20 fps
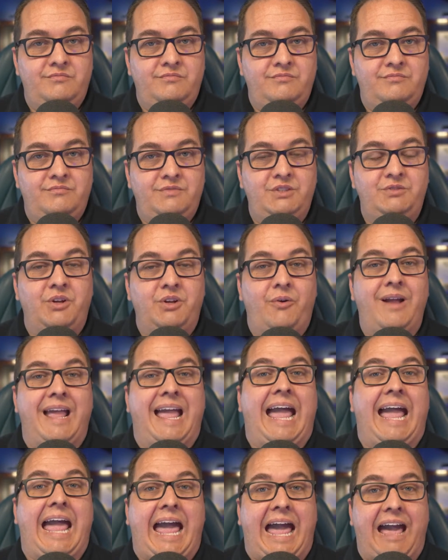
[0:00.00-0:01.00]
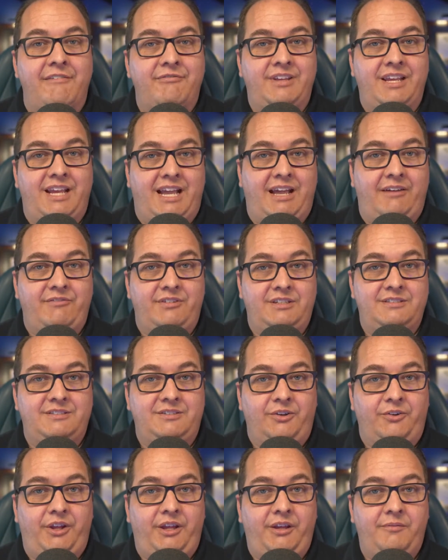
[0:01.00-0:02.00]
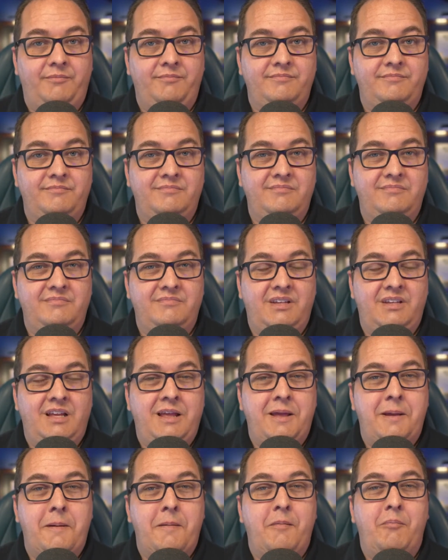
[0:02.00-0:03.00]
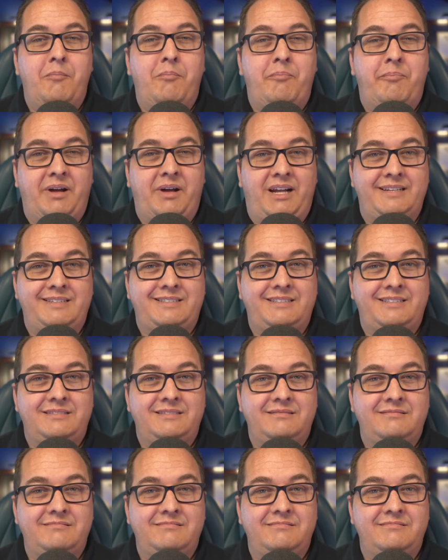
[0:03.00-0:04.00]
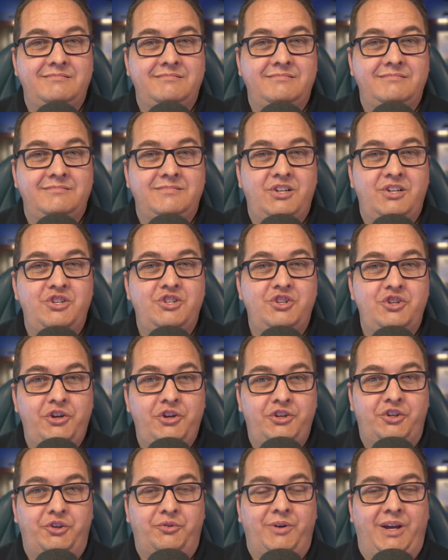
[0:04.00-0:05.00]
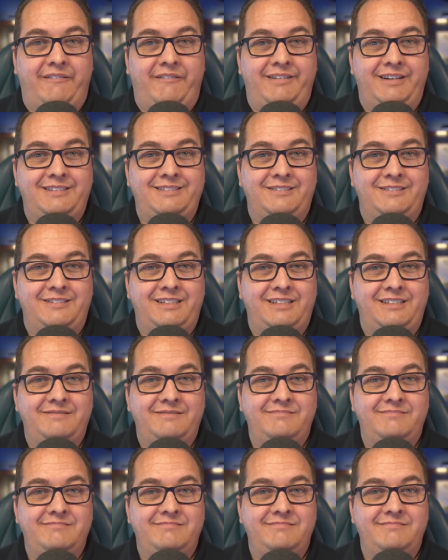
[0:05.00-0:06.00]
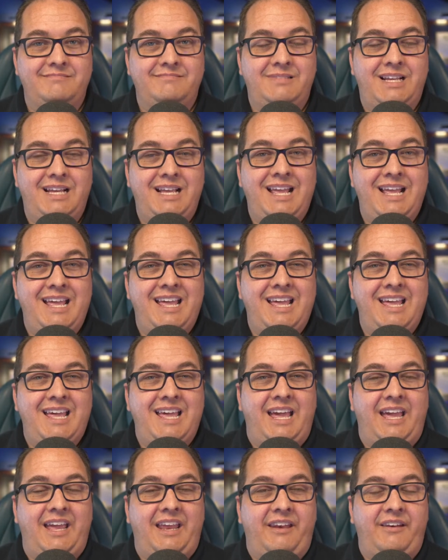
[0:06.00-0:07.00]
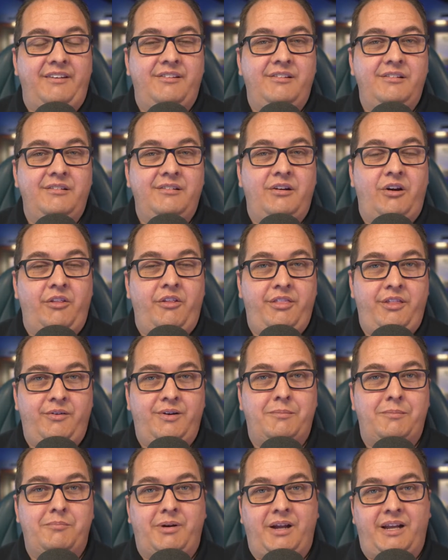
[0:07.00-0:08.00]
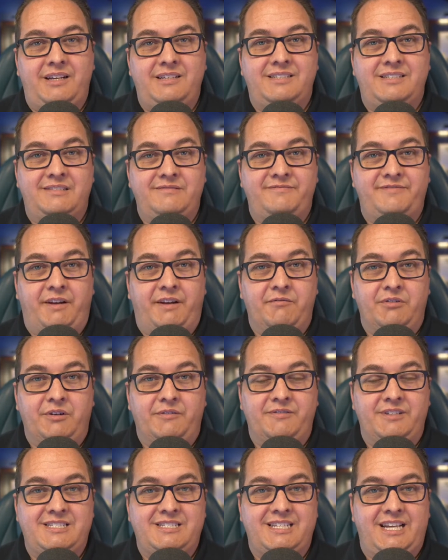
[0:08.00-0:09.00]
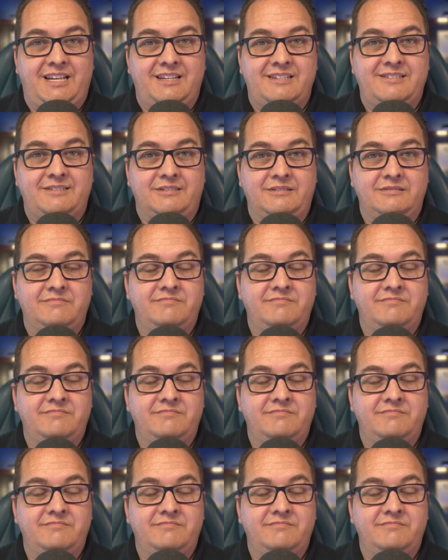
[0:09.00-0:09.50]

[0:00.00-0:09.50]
You don't have to have an attorney. But should you have an attorney? And although I'm biased in favor of this answer,